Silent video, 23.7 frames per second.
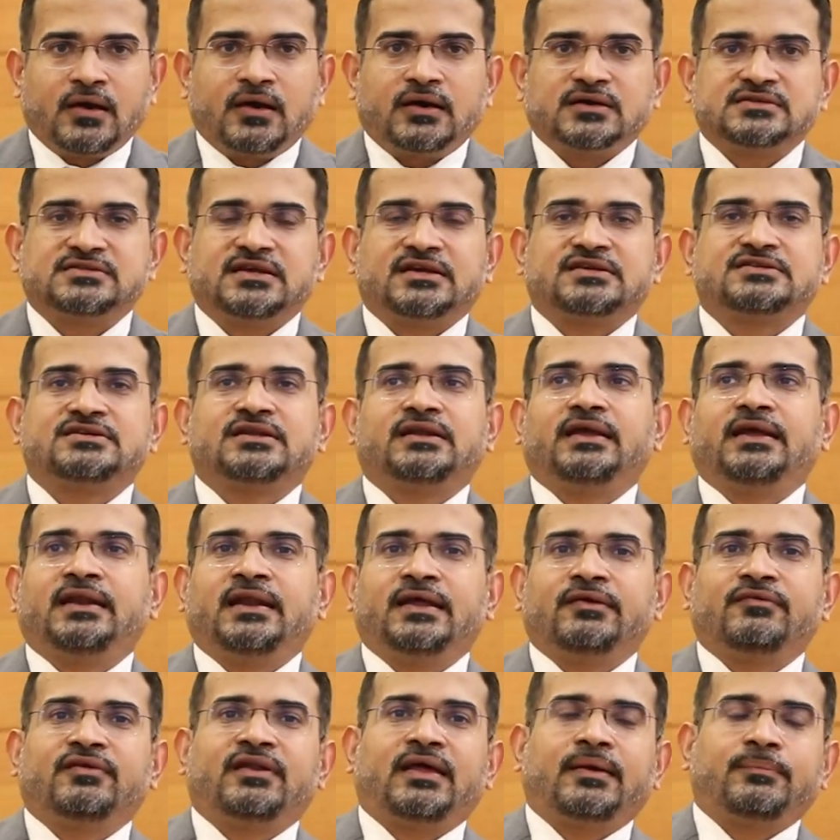A Section
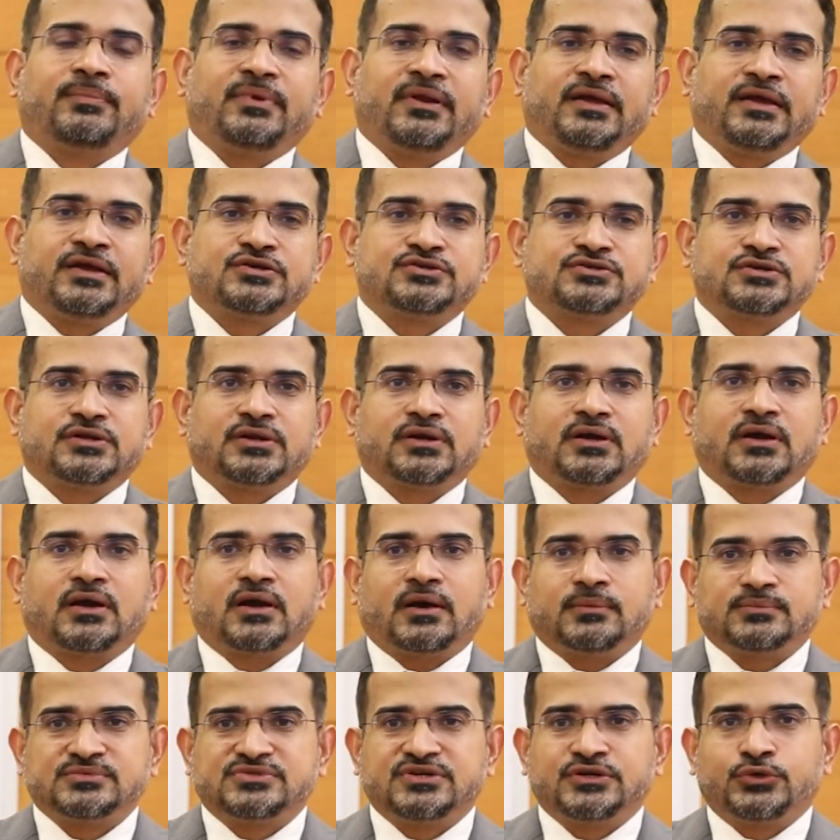11 application
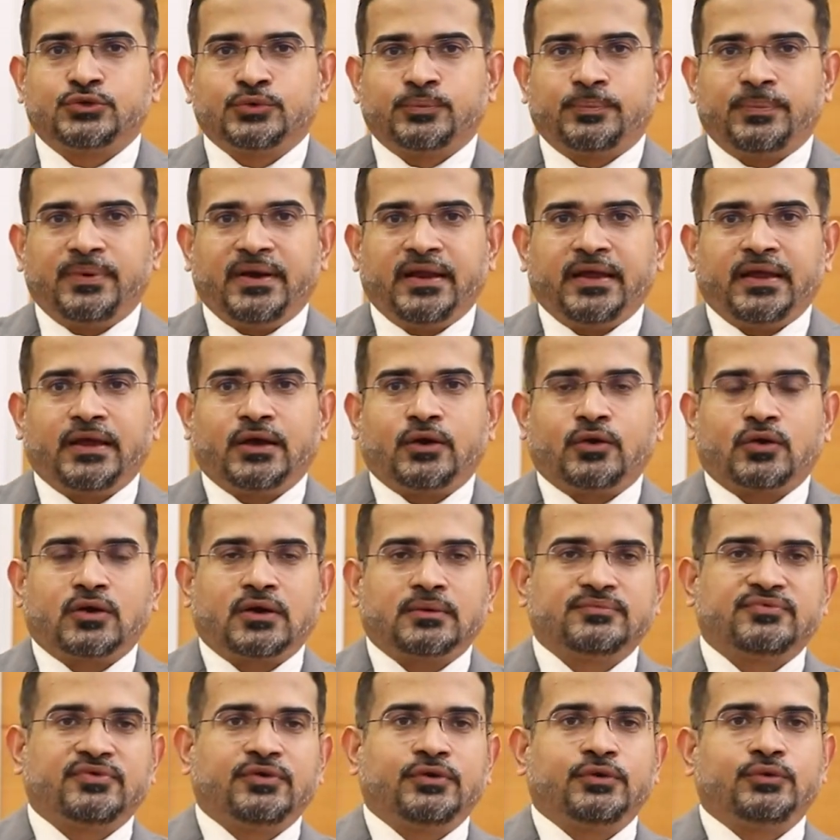comes into play or
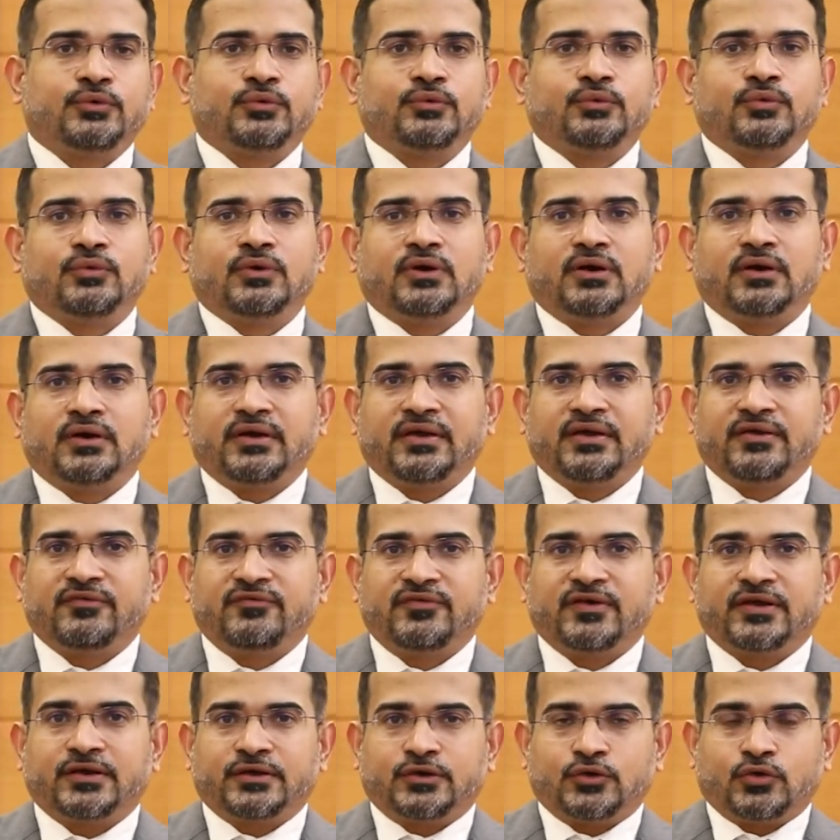comes into
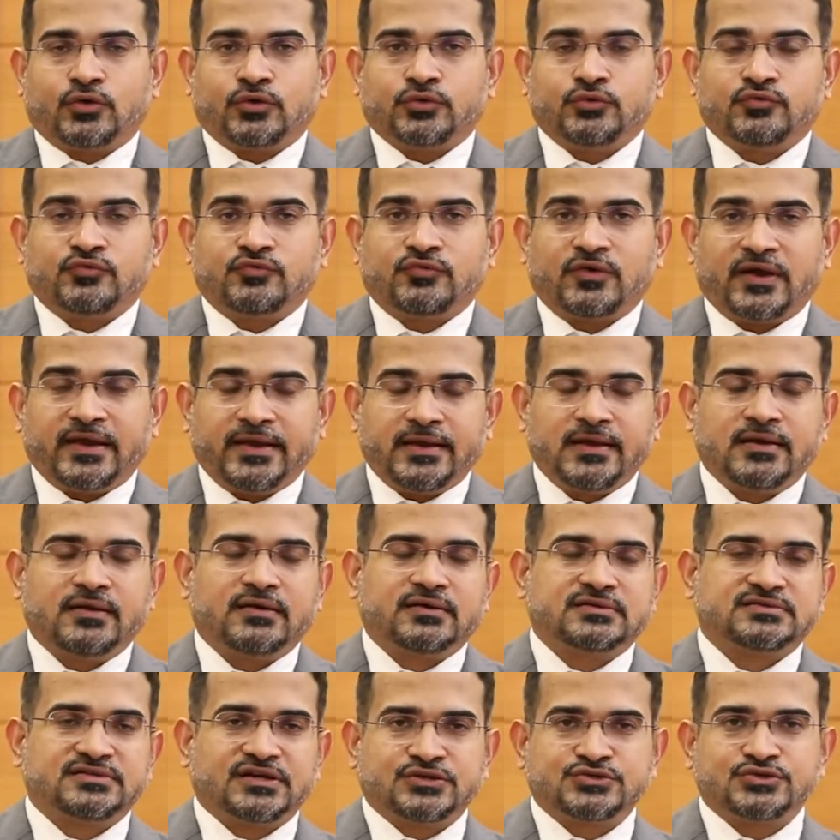effect, or you file
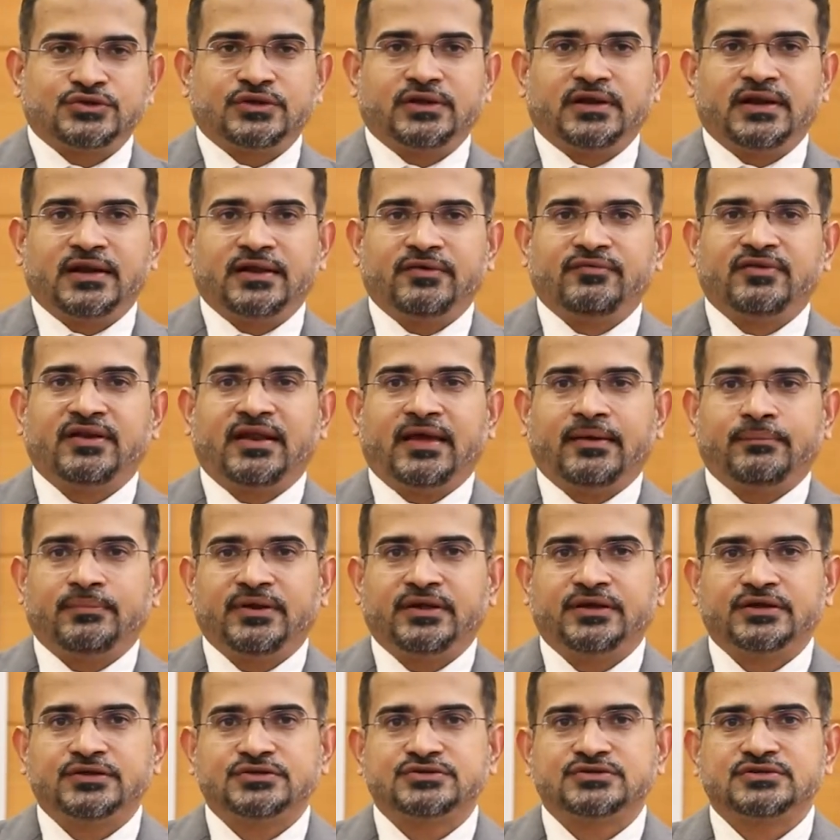a Section 11
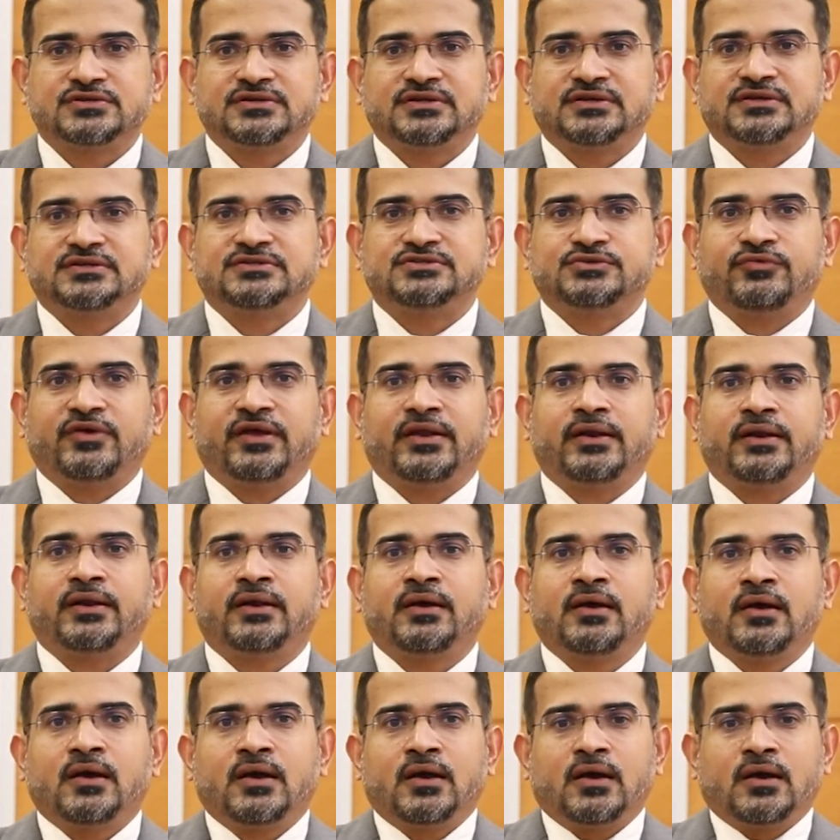application is when
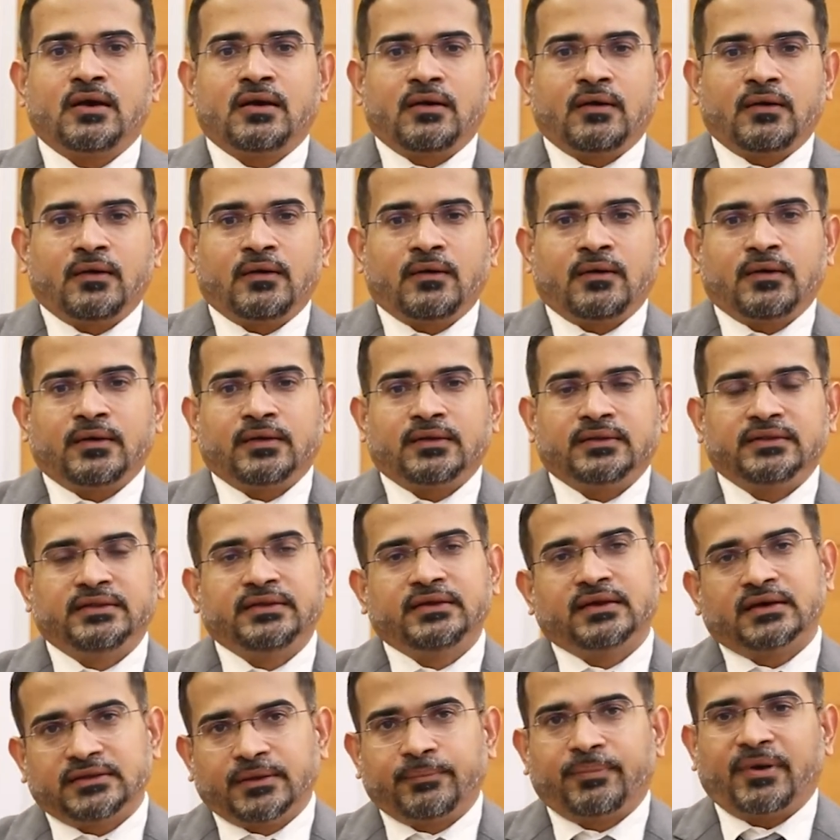
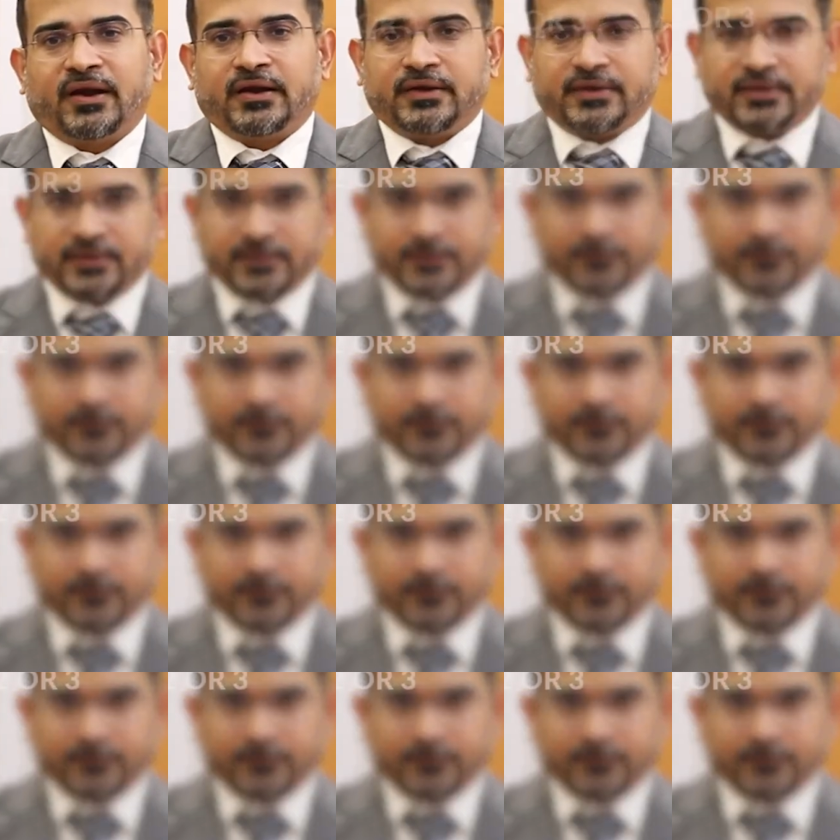the other party,